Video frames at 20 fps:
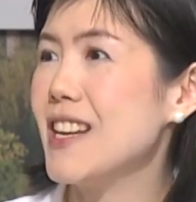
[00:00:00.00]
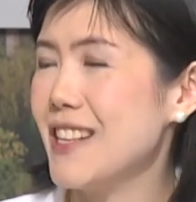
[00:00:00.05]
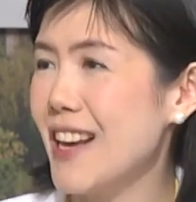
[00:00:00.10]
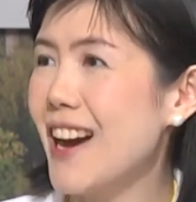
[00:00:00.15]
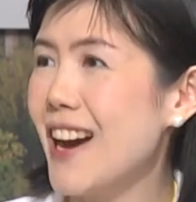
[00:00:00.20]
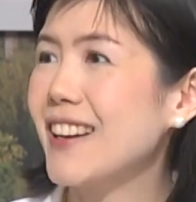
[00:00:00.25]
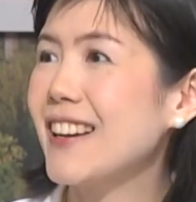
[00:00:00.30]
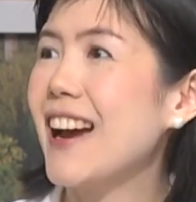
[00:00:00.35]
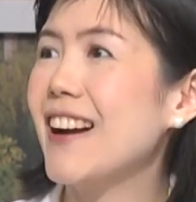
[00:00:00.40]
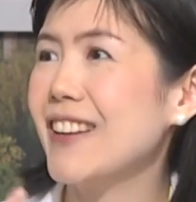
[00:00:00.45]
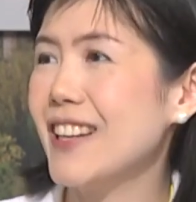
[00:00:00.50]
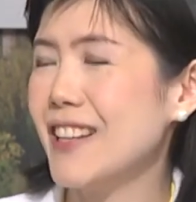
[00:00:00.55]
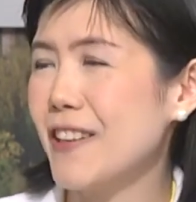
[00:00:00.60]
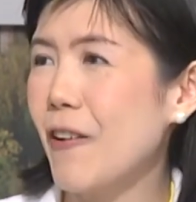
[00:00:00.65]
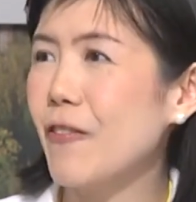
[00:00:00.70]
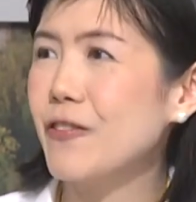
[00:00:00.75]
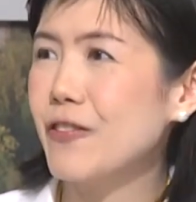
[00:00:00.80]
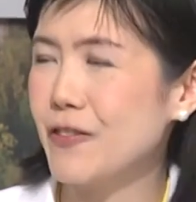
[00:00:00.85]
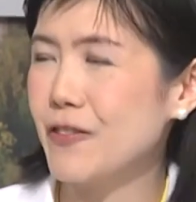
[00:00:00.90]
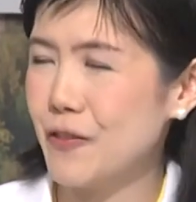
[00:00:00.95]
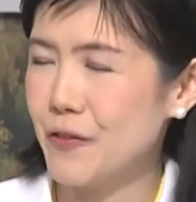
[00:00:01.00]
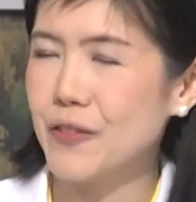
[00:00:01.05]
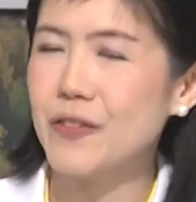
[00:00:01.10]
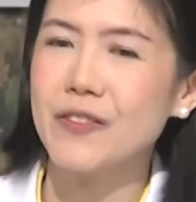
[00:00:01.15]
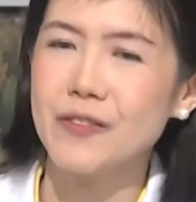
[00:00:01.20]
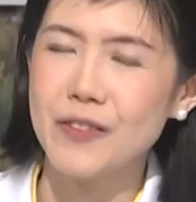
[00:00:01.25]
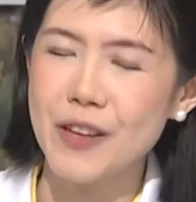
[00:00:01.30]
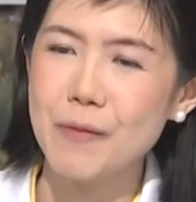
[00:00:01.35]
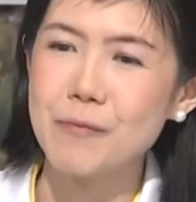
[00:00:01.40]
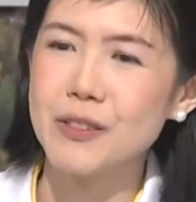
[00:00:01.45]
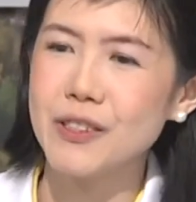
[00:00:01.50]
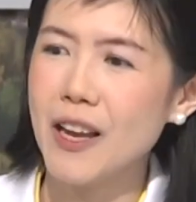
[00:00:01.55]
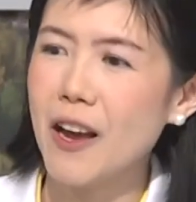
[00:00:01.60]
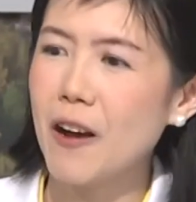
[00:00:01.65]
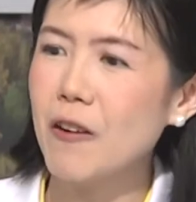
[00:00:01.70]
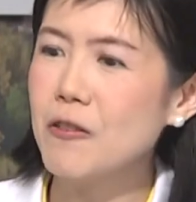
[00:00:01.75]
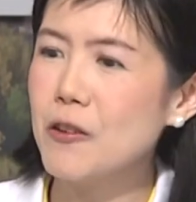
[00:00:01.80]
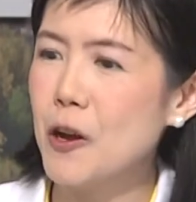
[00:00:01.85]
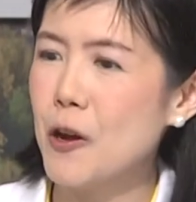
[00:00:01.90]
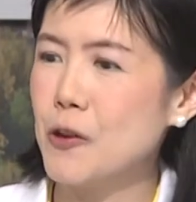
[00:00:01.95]
be caring of
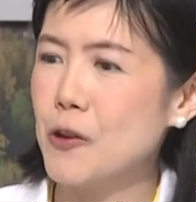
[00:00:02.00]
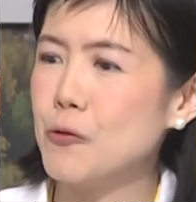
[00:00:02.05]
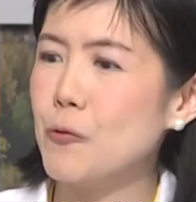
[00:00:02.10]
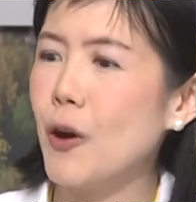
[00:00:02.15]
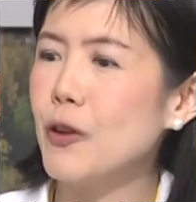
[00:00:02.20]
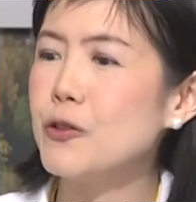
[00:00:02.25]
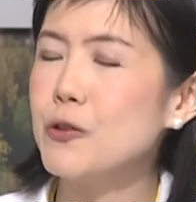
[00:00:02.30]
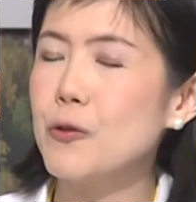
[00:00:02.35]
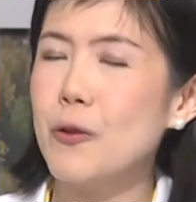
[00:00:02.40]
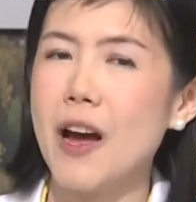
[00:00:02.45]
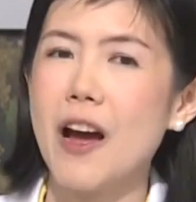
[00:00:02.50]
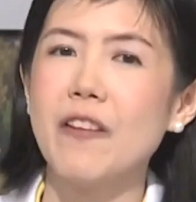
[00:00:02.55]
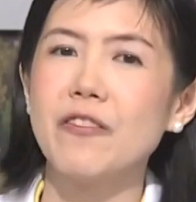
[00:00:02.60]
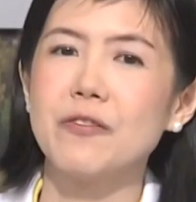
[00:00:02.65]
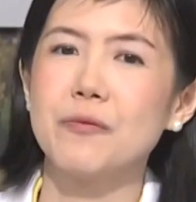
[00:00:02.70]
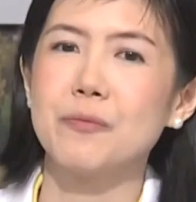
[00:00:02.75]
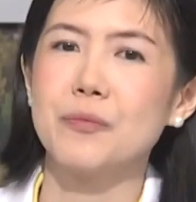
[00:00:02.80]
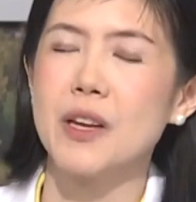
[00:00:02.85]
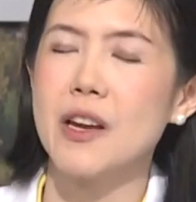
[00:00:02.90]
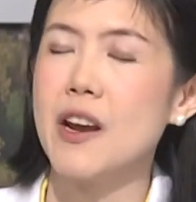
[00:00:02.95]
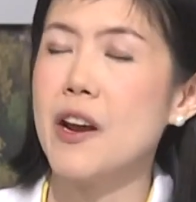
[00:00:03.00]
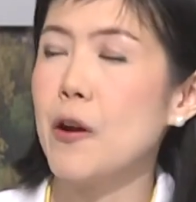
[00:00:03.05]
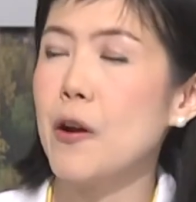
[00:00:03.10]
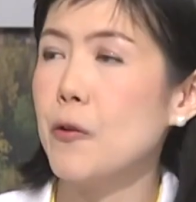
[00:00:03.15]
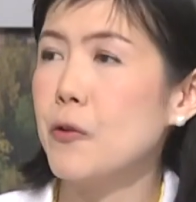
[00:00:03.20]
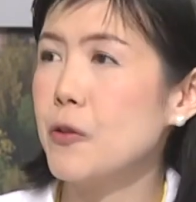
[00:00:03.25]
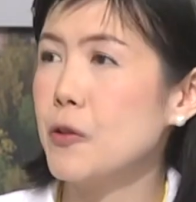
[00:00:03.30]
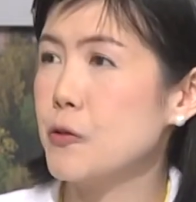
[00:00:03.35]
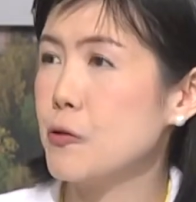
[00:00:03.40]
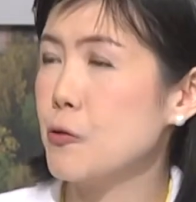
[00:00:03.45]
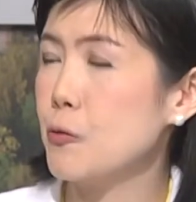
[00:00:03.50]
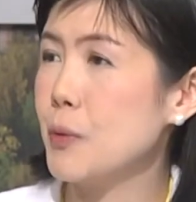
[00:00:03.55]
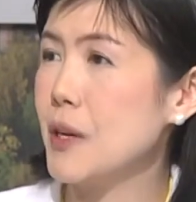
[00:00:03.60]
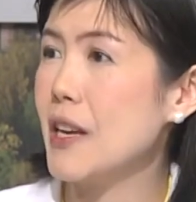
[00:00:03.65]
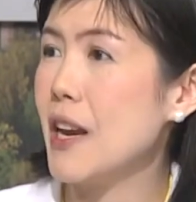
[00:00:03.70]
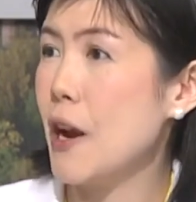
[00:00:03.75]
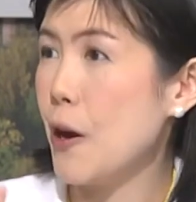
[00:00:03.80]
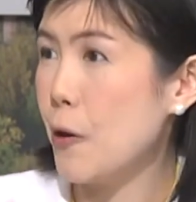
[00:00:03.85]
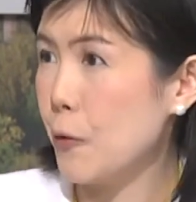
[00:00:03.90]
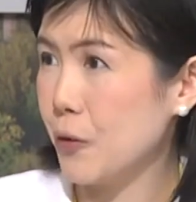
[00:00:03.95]
themselves, want to have health, to be
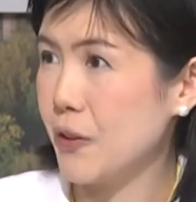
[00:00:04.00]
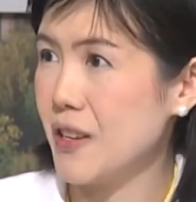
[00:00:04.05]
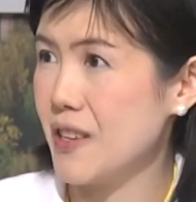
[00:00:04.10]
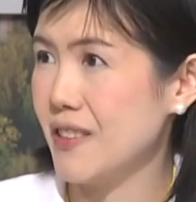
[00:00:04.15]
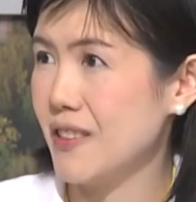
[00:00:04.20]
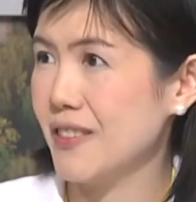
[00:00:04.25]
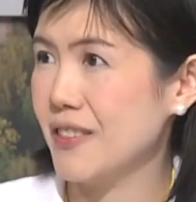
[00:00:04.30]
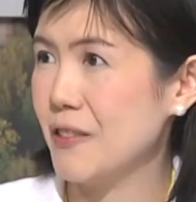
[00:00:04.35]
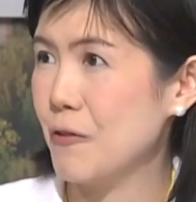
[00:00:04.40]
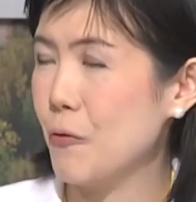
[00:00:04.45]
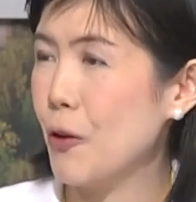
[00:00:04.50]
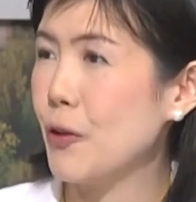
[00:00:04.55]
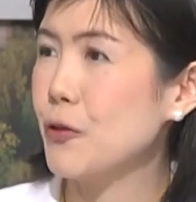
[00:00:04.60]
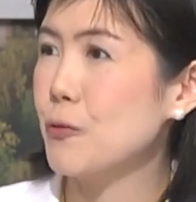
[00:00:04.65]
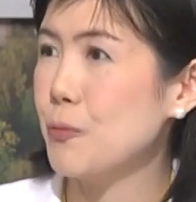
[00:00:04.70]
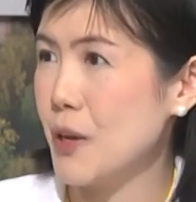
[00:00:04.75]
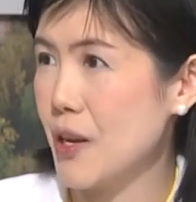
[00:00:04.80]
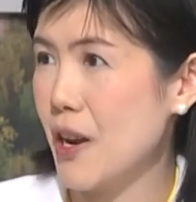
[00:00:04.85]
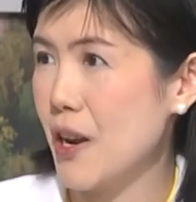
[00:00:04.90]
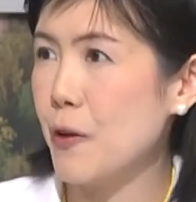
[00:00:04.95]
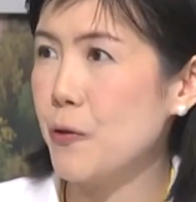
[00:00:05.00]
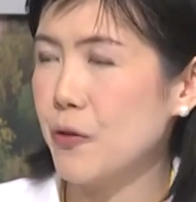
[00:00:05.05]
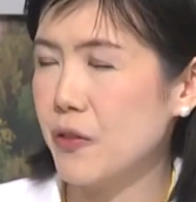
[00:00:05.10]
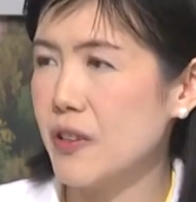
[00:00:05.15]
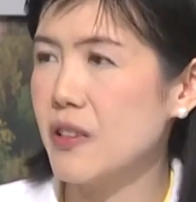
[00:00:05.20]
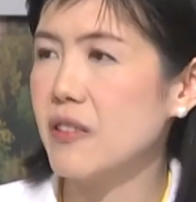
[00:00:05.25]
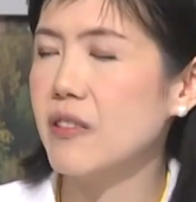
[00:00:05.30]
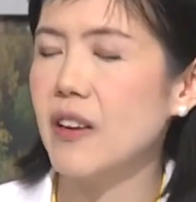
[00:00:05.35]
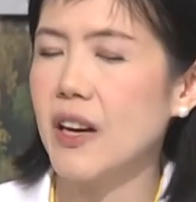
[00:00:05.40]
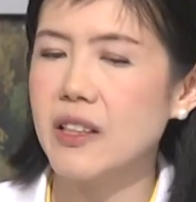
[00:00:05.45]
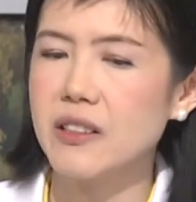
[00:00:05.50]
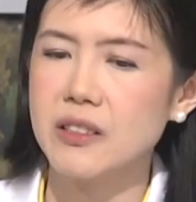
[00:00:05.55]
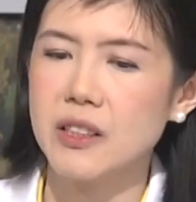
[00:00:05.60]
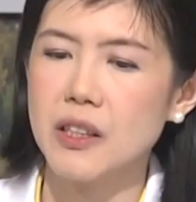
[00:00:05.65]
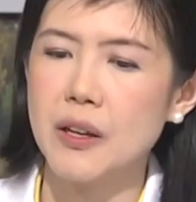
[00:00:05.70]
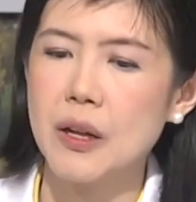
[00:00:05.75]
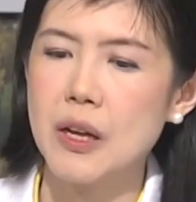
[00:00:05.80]
healthy, want to be healthy, right?